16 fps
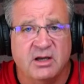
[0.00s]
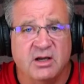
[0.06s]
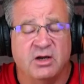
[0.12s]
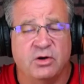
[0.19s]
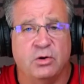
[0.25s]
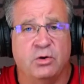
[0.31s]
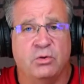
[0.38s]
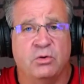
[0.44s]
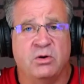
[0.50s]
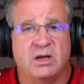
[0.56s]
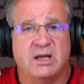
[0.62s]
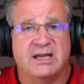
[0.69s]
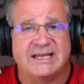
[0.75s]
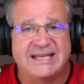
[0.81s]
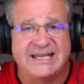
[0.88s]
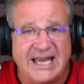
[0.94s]
who
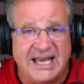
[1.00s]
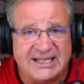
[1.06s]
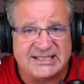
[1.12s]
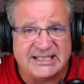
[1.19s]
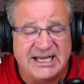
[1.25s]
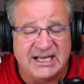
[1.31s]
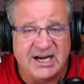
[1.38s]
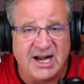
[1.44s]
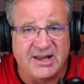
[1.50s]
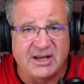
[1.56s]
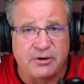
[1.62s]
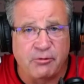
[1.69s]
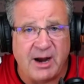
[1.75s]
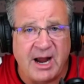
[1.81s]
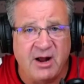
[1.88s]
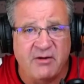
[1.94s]
gets in on the
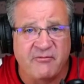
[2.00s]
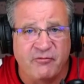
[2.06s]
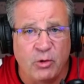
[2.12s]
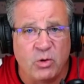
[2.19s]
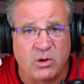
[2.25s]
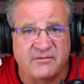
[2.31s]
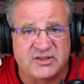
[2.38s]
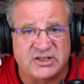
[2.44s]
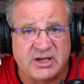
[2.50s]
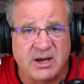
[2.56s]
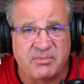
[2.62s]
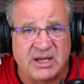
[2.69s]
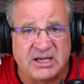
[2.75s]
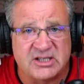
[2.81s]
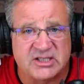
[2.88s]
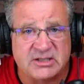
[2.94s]
ground floor of
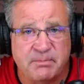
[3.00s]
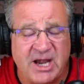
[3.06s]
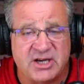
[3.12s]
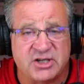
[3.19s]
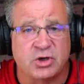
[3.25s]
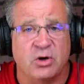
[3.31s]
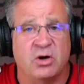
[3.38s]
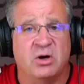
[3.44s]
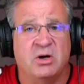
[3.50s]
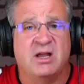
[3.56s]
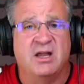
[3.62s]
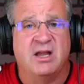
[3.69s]
something special.